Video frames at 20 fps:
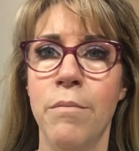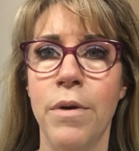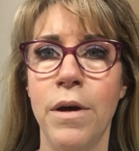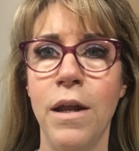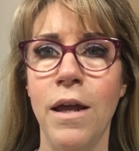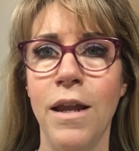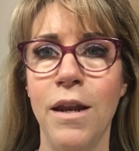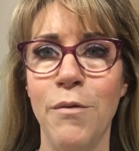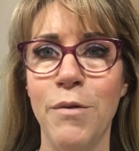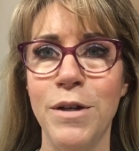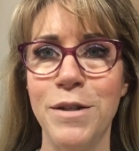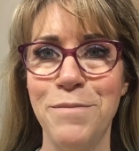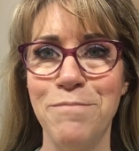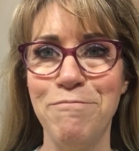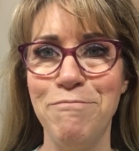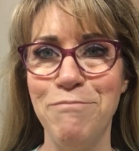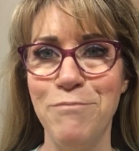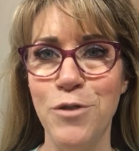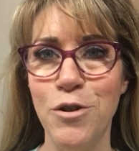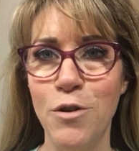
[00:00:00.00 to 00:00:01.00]
But anyways,
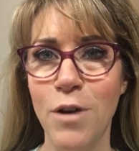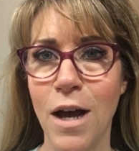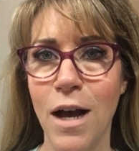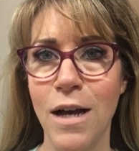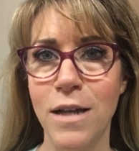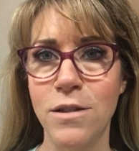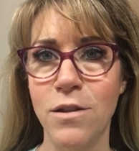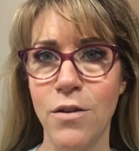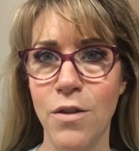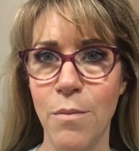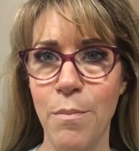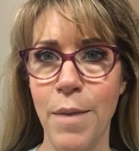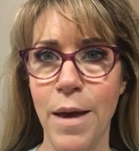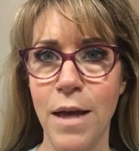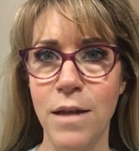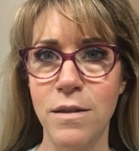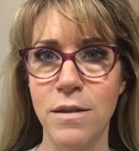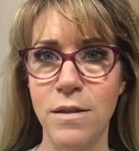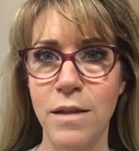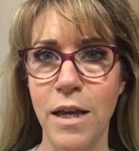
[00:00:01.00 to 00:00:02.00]
you guys are the
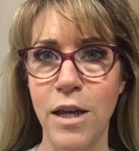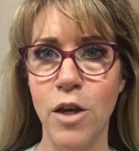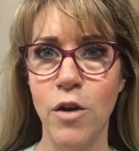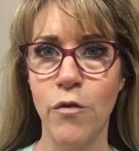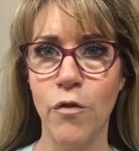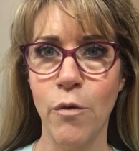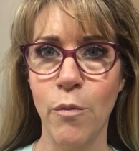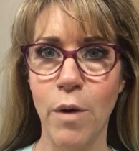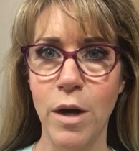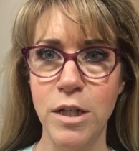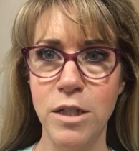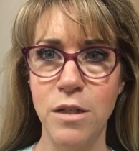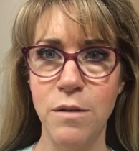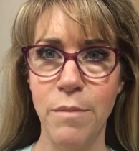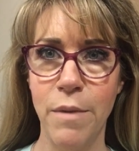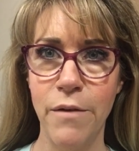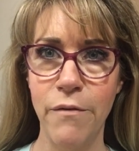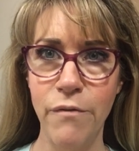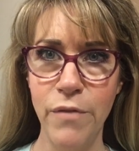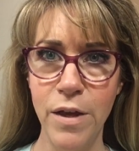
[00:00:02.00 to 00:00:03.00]
best. Thank you for watching
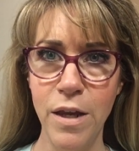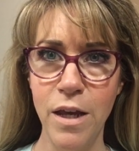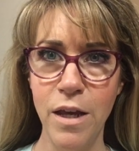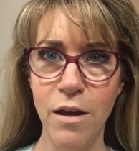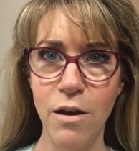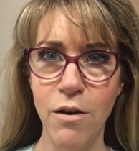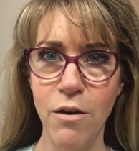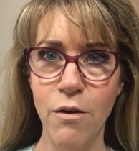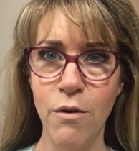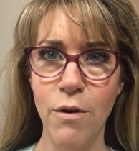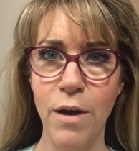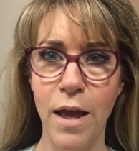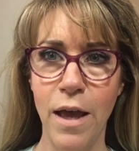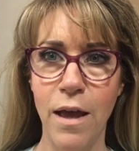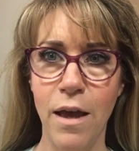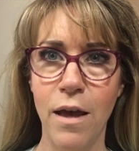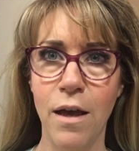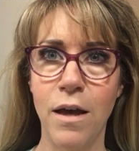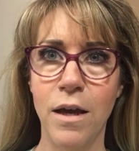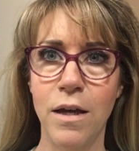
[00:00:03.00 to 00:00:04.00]
my video,
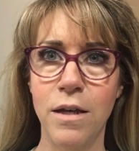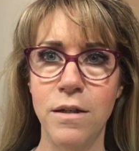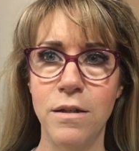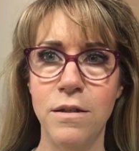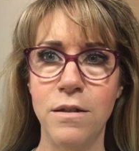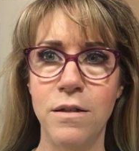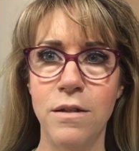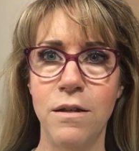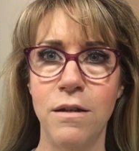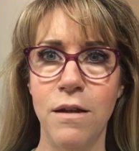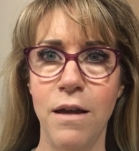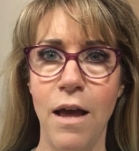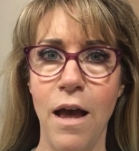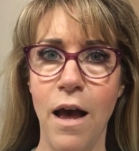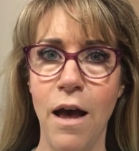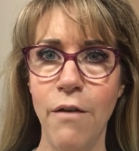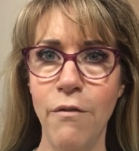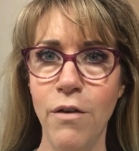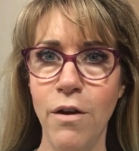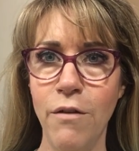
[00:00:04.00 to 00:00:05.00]
and
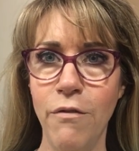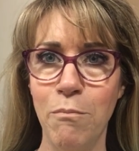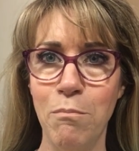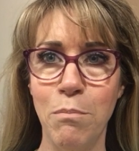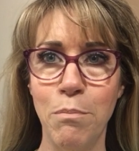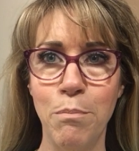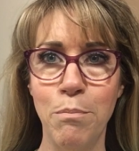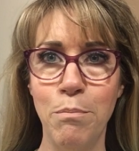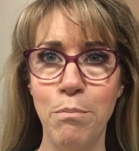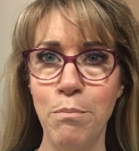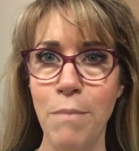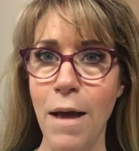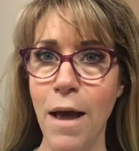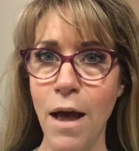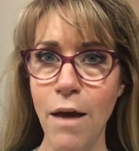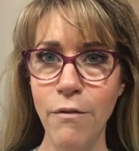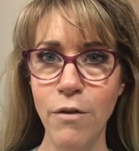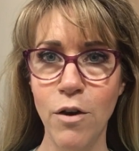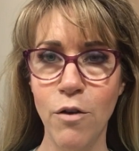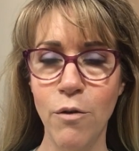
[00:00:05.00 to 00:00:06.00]
have
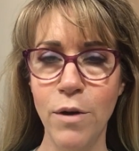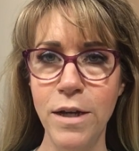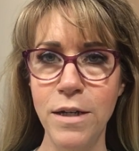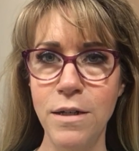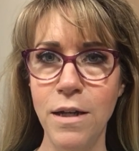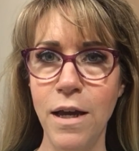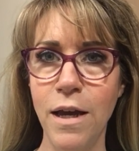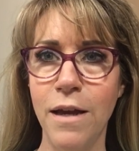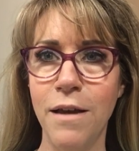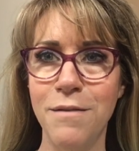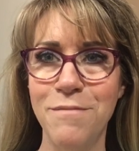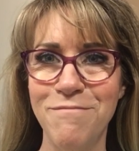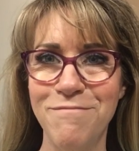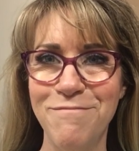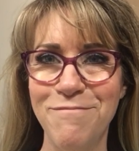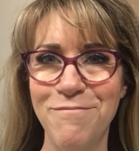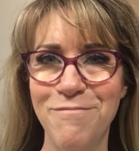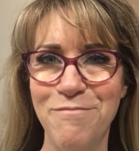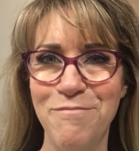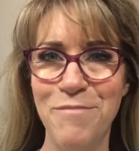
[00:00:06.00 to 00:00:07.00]
a great day.
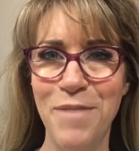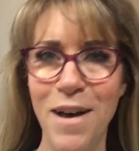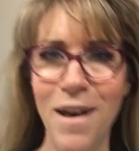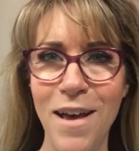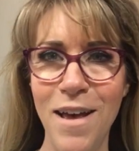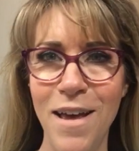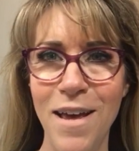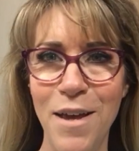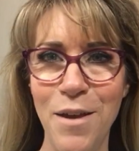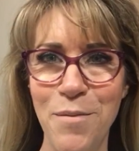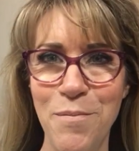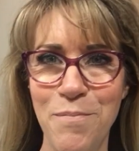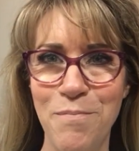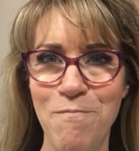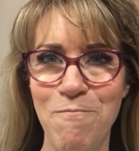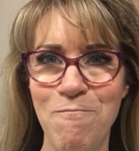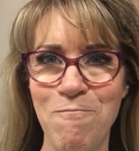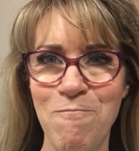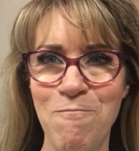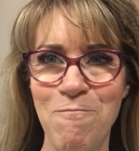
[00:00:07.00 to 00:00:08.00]

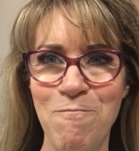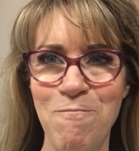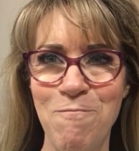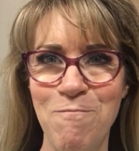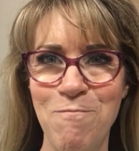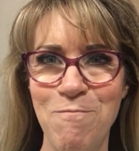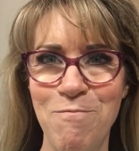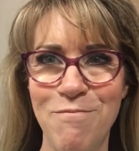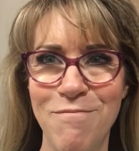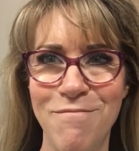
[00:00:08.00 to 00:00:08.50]
Bye.